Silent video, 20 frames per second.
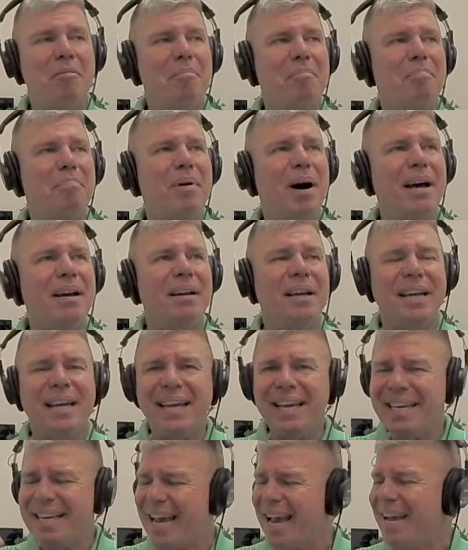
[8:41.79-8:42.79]
But
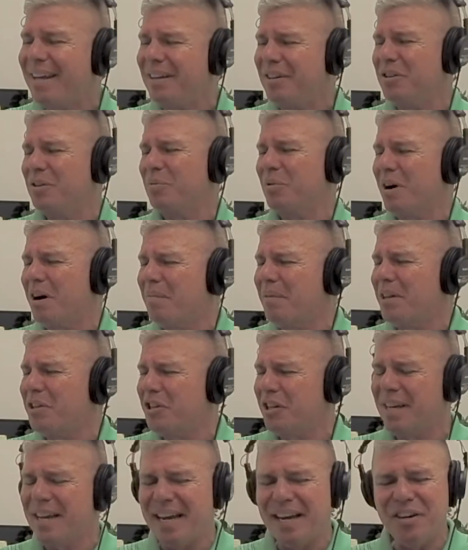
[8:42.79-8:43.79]
K to 12
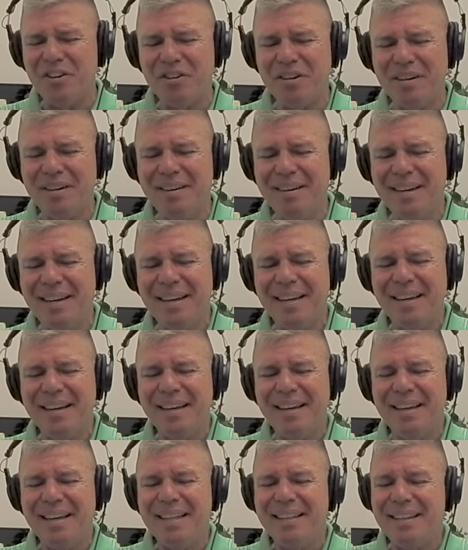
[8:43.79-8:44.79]
education,
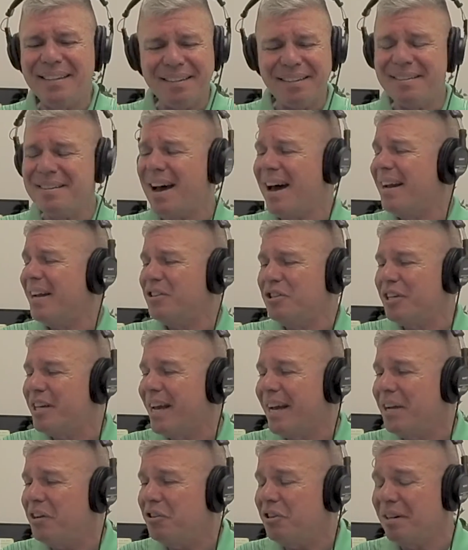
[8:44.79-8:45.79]
this is not
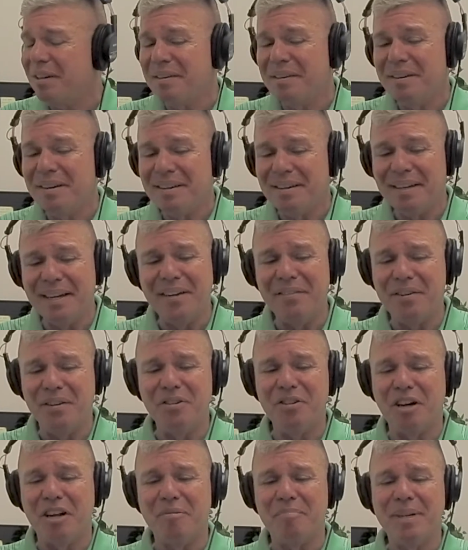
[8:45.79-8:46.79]
education, ladies
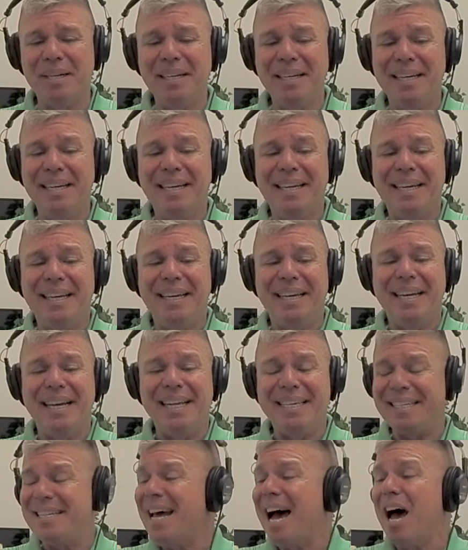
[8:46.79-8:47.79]
and gentlemen.
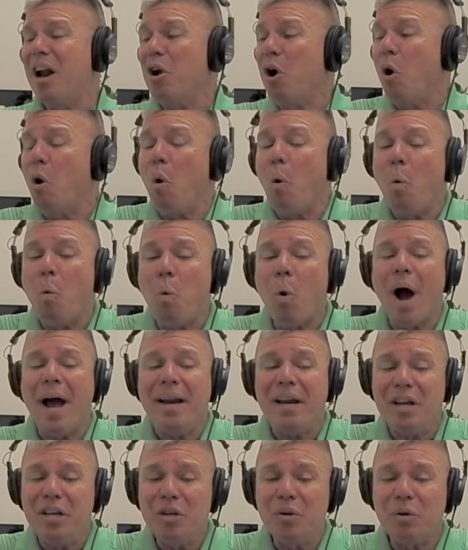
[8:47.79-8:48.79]
It's not
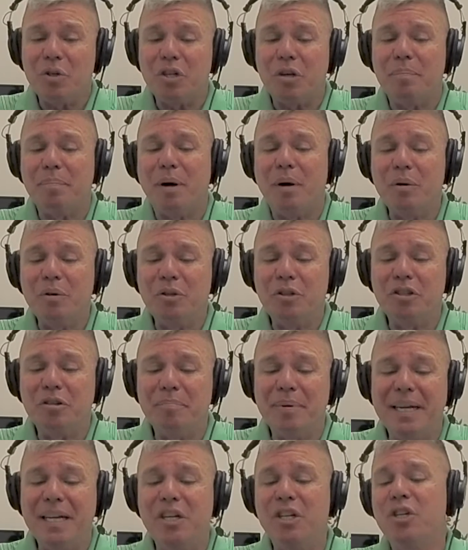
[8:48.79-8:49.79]
what you're supposed to
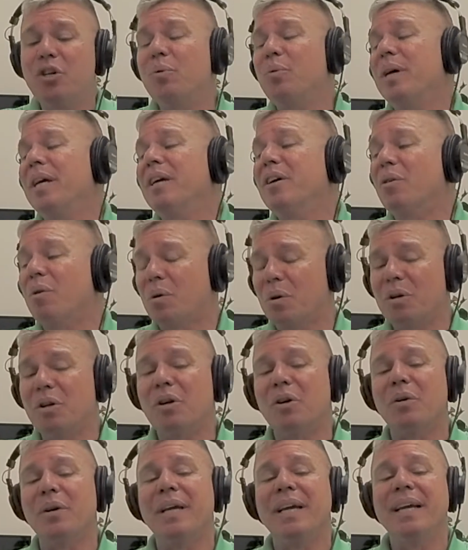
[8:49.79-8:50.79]
be doing or
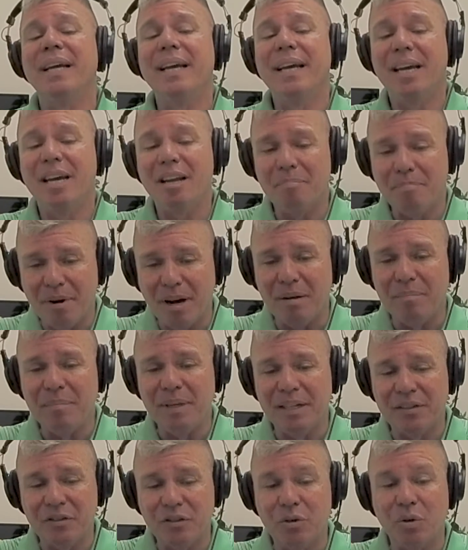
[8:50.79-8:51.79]
learning in
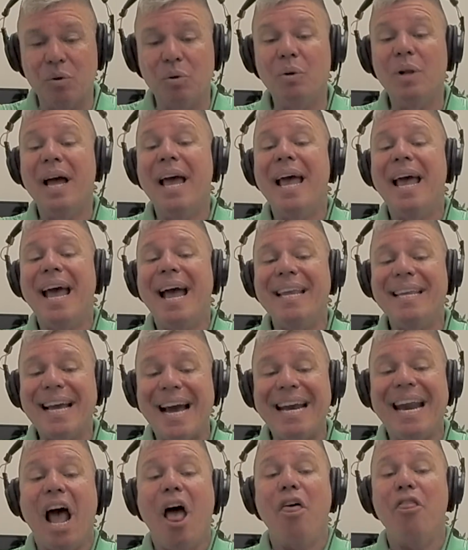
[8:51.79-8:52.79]
public school. And
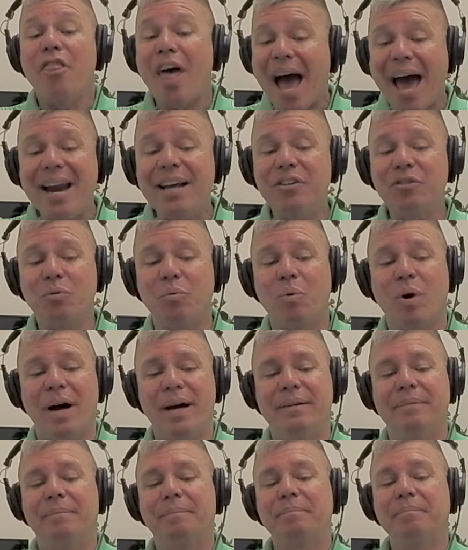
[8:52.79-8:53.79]
yet, that is
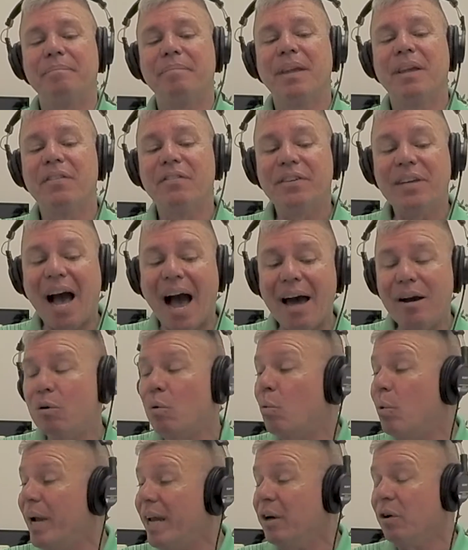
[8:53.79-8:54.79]
what Scott
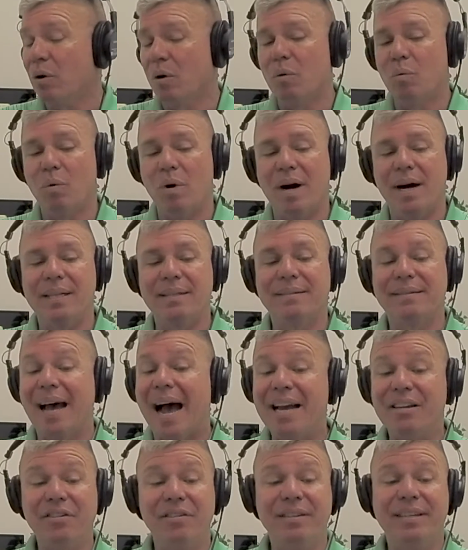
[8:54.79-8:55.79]
Wiener wants.
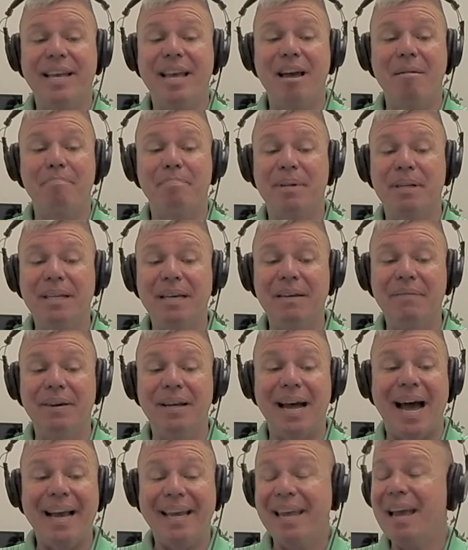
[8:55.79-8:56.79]
I just can't believe
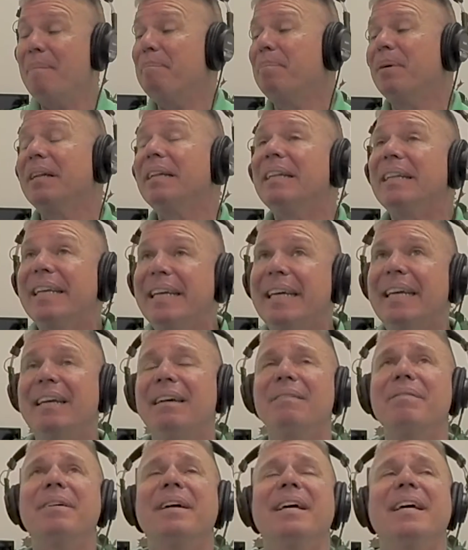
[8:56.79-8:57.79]
it. I can't
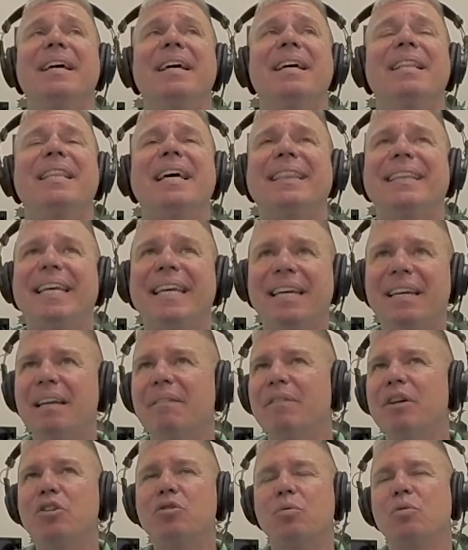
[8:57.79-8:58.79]
believe that the
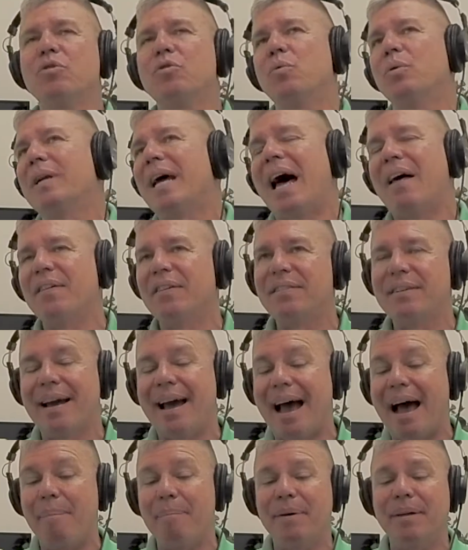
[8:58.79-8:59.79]
individuals who allow this to
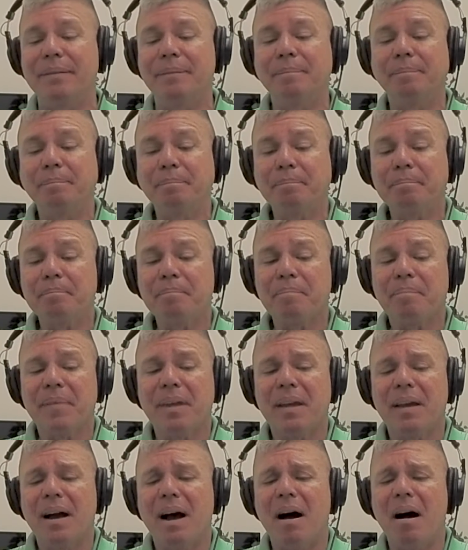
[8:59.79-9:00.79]
happen
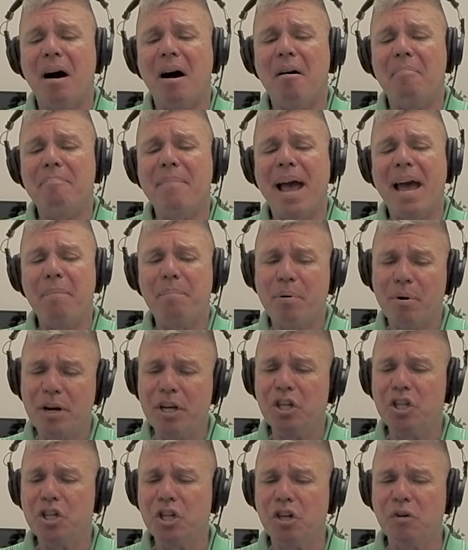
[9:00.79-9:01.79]
um, and
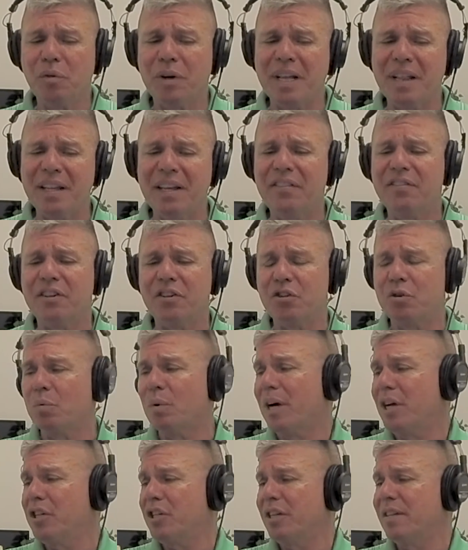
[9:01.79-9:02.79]
putting children in these
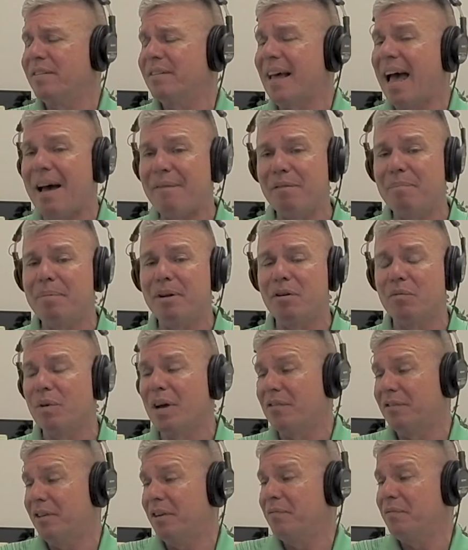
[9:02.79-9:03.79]
situations haven't been
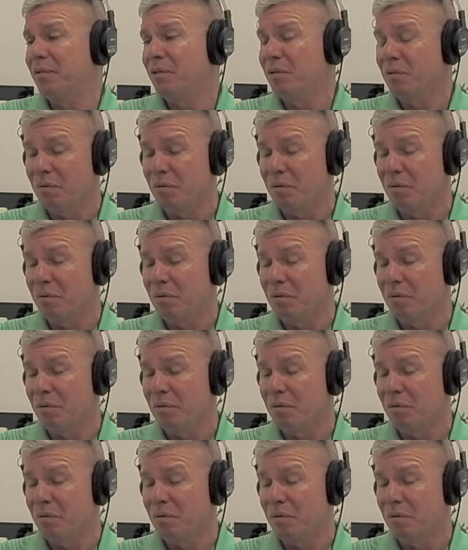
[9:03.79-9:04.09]
arrested for